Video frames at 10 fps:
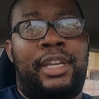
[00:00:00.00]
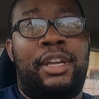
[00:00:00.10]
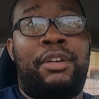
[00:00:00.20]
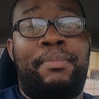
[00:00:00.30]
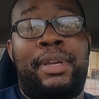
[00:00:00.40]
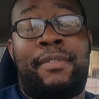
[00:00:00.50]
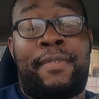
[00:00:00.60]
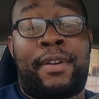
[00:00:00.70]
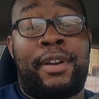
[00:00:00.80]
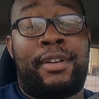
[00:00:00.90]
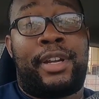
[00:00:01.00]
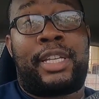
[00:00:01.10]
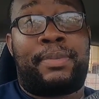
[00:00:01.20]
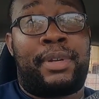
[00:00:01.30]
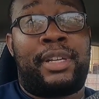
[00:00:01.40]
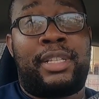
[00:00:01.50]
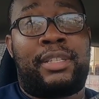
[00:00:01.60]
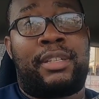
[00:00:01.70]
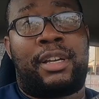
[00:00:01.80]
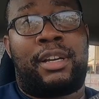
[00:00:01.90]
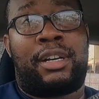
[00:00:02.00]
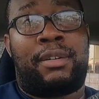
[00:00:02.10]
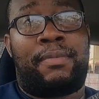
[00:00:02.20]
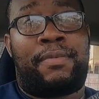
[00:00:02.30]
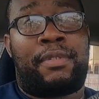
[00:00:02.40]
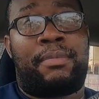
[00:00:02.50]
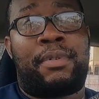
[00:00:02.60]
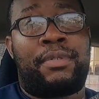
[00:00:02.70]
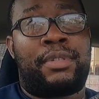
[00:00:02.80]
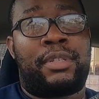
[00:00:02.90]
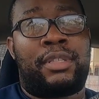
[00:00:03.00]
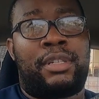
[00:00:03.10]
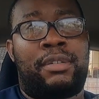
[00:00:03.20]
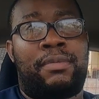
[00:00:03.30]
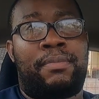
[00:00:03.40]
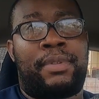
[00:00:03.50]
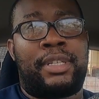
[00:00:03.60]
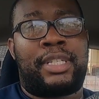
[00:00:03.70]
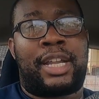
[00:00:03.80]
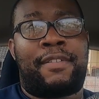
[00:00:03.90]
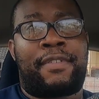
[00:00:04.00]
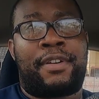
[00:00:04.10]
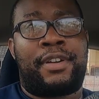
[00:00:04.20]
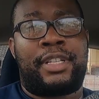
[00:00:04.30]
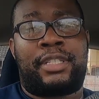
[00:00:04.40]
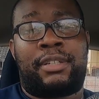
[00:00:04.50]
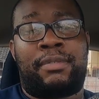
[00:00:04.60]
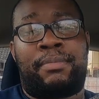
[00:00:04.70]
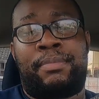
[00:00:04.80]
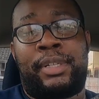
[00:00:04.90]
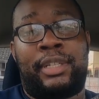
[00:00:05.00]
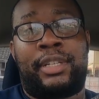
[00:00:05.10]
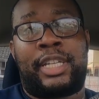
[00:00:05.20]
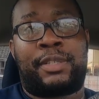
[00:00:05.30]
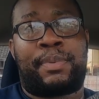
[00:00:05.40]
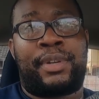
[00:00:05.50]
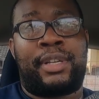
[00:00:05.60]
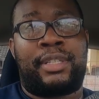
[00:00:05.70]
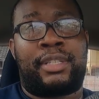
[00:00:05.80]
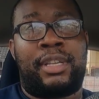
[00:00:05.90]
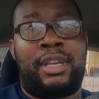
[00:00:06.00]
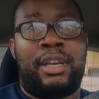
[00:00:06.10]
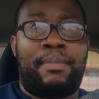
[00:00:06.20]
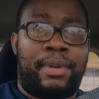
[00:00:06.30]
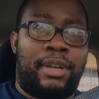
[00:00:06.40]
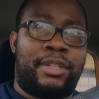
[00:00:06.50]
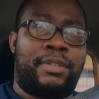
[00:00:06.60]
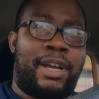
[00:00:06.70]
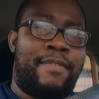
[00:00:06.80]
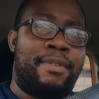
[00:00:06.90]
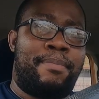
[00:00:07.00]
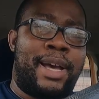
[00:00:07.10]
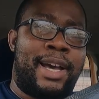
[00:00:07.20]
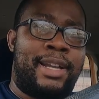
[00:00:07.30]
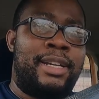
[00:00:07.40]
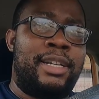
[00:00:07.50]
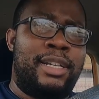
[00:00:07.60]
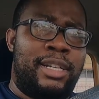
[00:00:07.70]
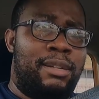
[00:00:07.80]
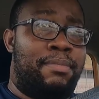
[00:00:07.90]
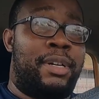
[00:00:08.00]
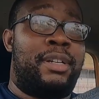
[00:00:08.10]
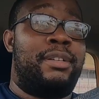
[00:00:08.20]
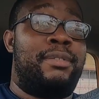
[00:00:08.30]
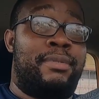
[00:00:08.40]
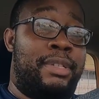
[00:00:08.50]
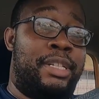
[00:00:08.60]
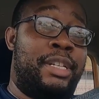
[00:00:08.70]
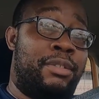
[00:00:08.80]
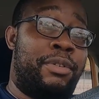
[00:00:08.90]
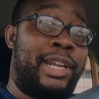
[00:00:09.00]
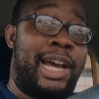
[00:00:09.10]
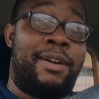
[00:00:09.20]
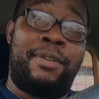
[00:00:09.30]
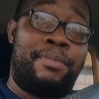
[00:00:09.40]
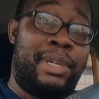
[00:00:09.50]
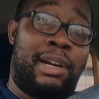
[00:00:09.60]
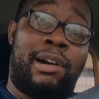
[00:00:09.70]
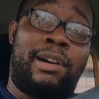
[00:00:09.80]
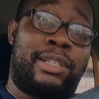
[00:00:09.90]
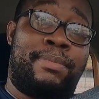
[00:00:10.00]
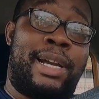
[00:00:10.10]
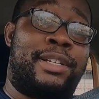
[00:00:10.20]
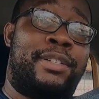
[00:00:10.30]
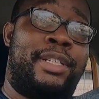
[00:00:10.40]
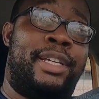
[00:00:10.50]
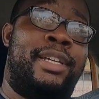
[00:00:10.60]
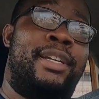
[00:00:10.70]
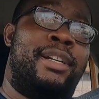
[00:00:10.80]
It could be a very good experience. For most of the things that I've heard, it's a really good experience, but you also have the bad. But teaching in Okinawa would be awesome, actually.